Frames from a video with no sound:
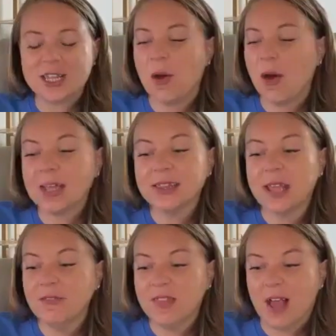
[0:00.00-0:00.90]
So I
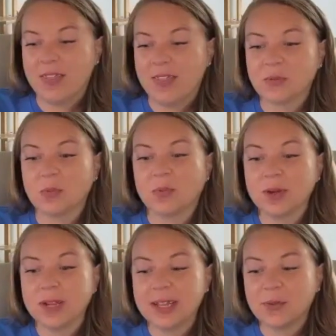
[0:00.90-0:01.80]
love that. That's
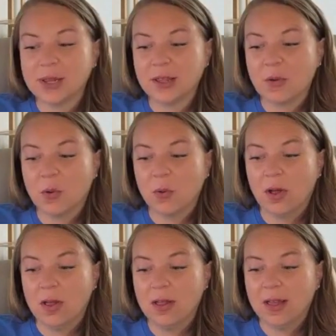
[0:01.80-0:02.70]
really, really
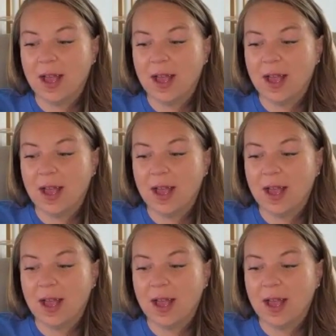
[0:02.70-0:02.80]
cool.